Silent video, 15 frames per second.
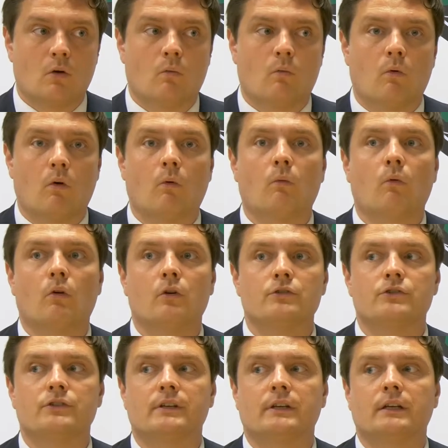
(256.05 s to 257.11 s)
What
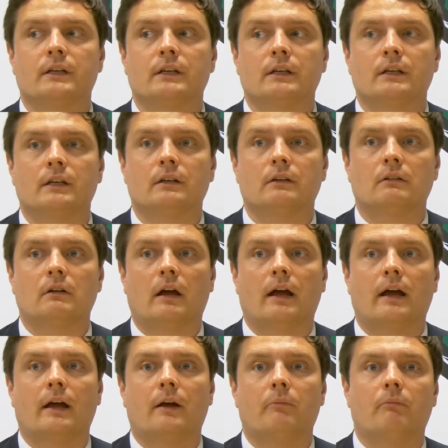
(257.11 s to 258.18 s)
was the
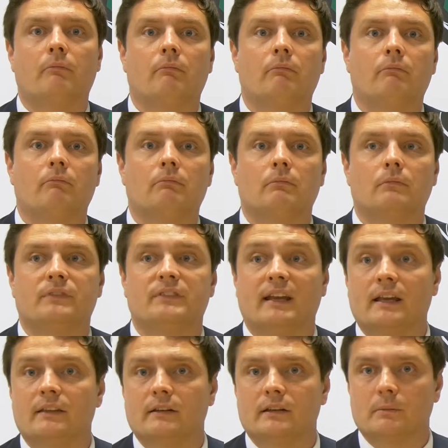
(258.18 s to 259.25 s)

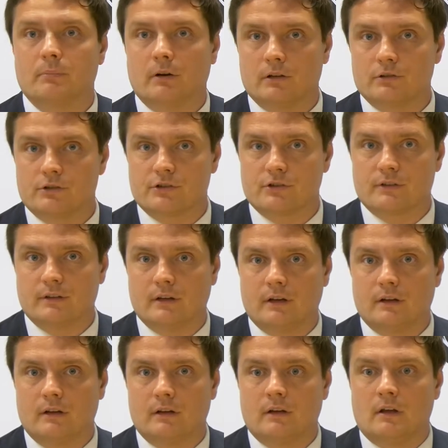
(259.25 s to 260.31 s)
date that you purchased it?
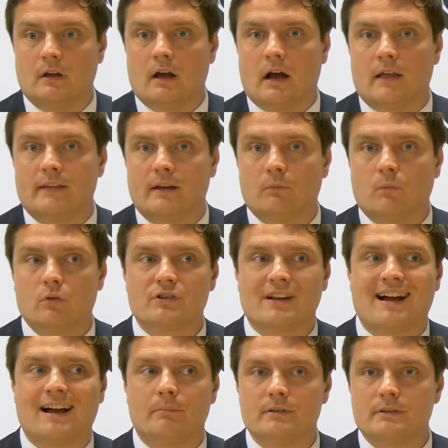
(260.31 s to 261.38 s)
And then what's
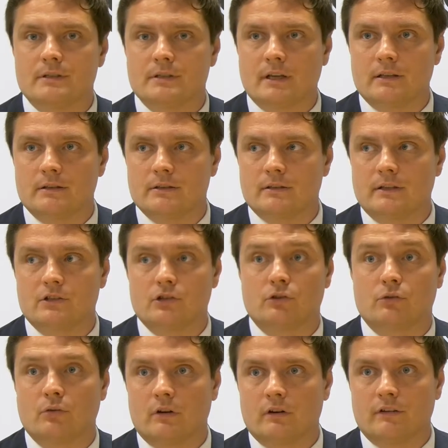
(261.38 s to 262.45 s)
happened since? Did you
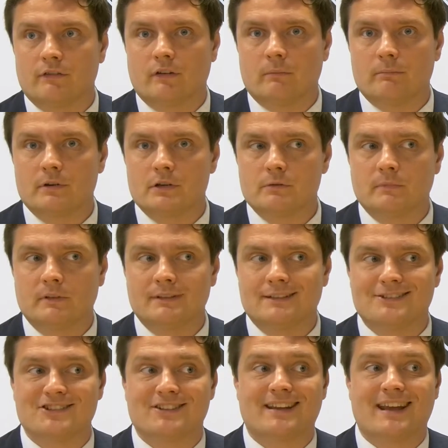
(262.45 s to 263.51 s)
do a refurbishment?
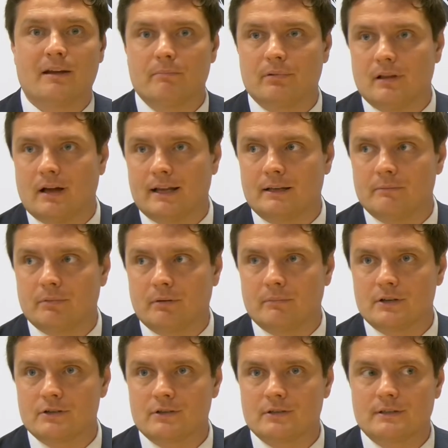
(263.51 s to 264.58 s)
Did you get planning
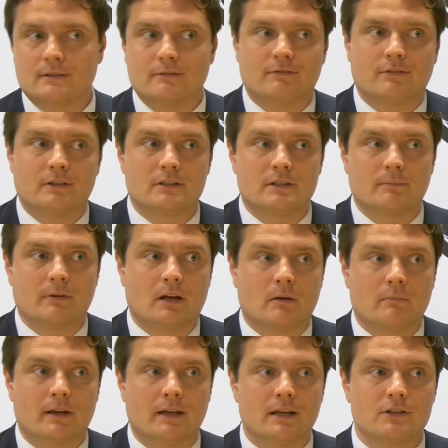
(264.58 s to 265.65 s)
permission for it to become
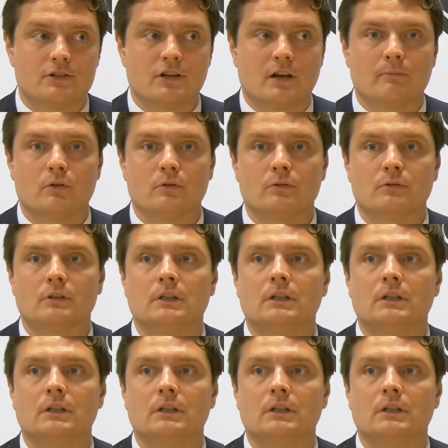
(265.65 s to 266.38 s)
a HMO?